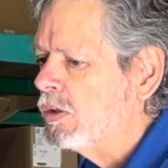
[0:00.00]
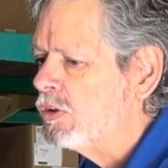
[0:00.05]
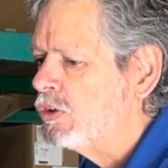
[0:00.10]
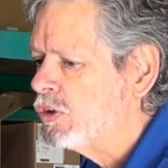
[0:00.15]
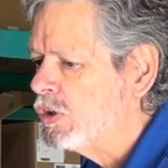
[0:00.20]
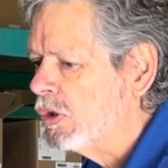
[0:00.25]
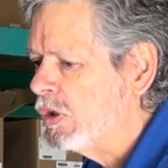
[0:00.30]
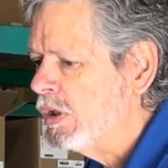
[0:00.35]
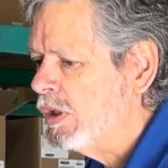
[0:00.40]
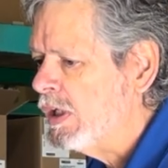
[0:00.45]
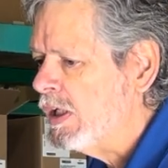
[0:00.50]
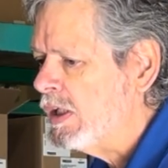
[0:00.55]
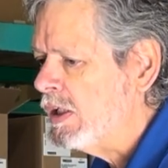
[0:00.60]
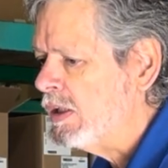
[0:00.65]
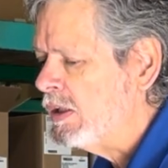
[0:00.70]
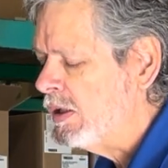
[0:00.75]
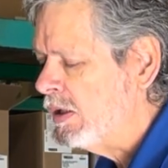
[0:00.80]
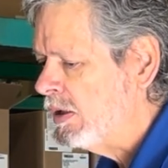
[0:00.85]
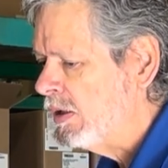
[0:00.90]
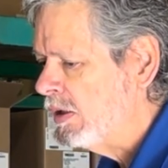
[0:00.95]

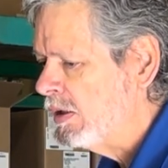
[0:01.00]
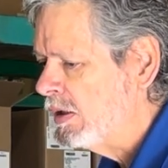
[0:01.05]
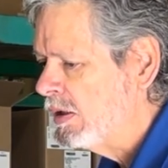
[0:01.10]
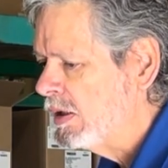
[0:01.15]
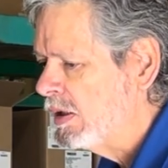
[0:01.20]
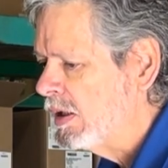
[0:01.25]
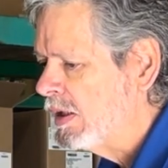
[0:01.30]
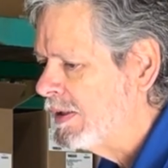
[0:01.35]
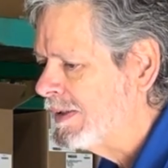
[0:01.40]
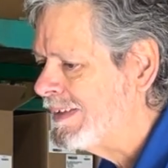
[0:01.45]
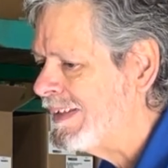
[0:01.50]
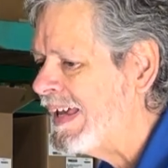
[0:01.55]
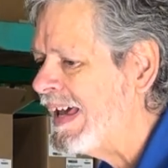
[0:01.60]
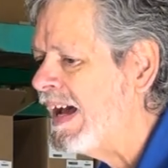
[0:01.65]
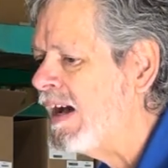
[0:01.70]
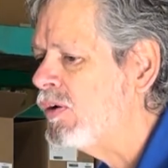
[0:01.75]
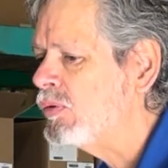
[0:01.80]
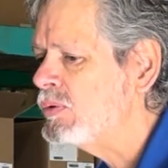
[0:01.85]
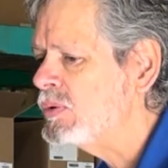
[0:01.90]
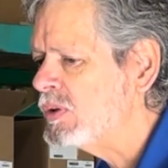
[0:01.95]
turning
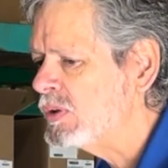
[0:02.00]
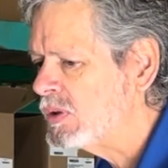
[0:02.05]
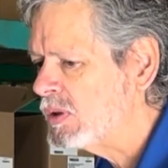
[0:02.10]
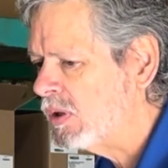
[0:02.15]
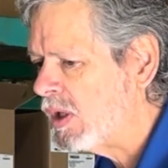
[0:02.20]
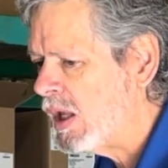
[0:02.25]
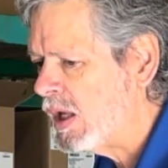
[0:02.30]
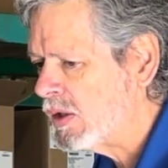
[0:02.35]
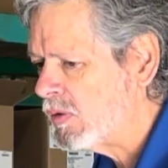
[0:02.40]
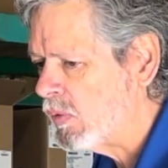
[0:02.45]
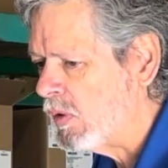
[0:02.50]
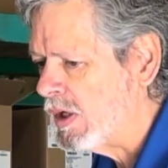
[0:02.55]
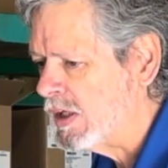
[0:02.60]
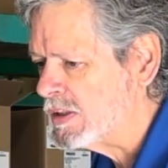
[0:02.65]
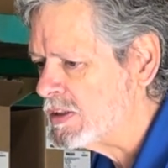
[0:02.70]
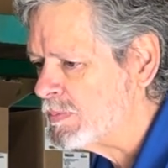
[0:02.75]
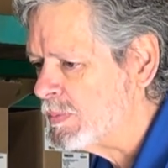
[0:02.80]
counterclockwise